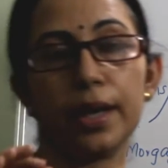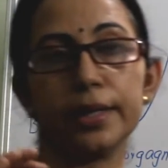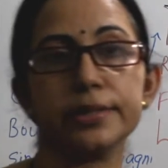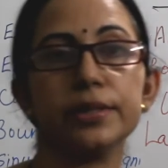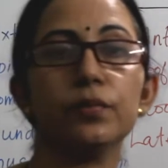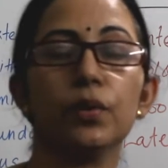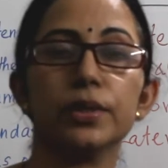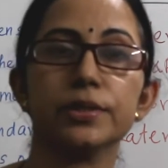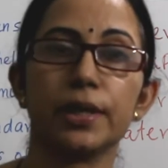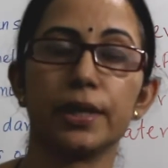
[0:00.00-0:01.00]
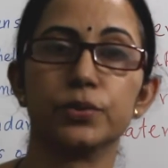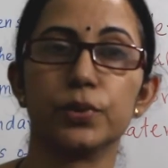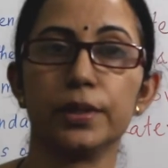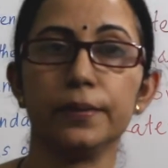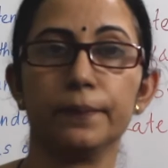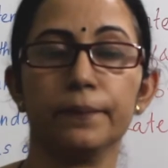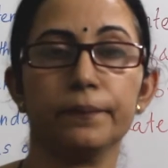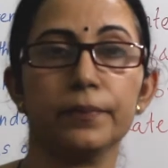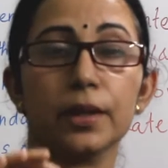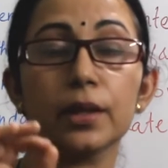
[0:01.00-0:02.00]
Anterior wall is actually
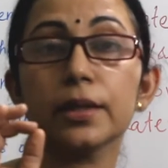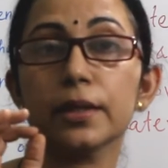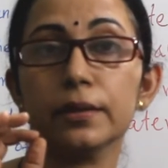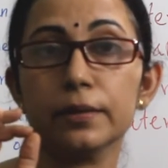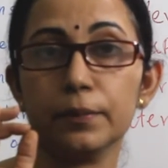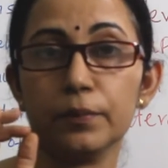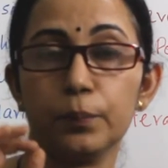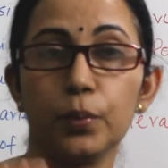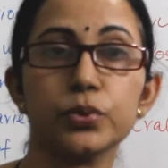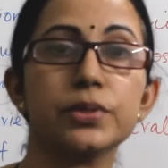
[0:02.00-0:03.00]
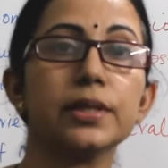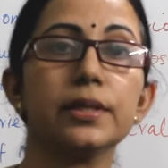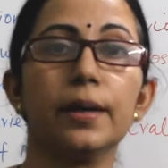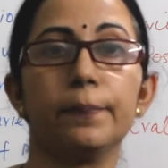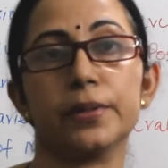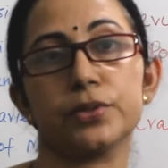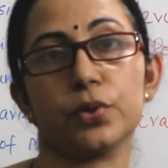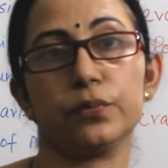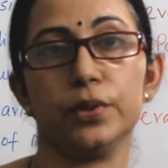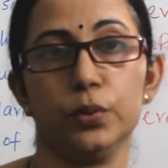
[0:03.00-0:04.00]
the posterior
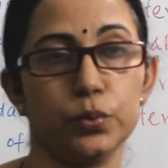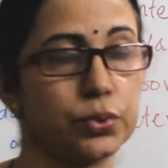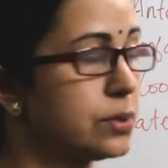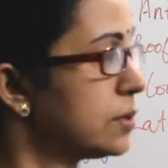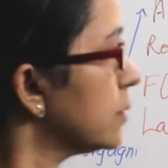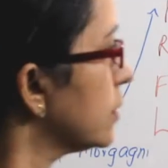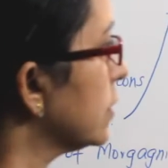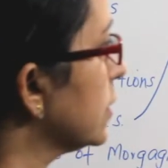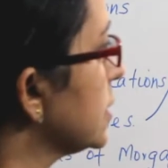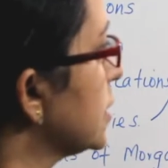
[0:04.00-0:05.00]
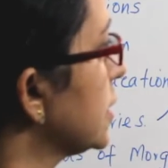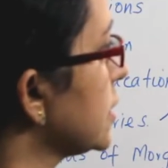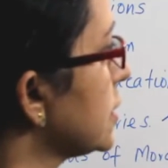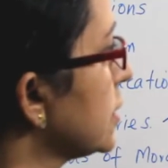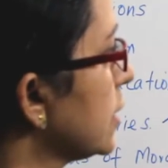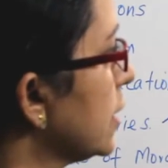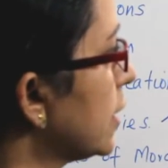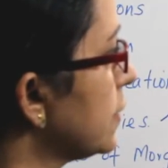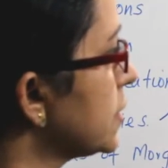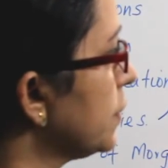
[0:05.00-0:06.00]
aperture of the nose, isn't it? Here
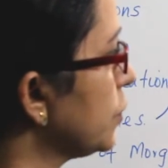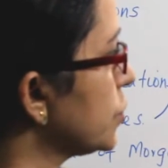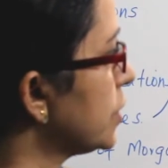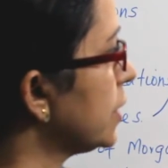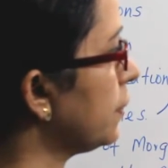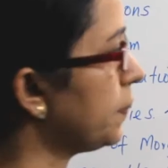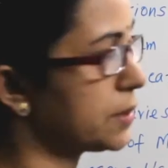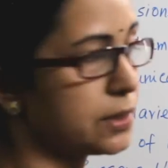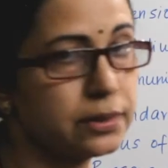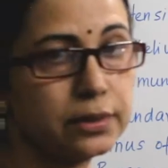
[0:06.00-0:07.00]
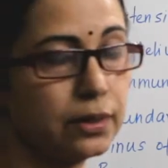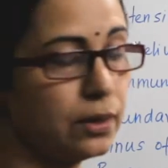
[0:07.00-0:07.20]
comes the posterior aperture.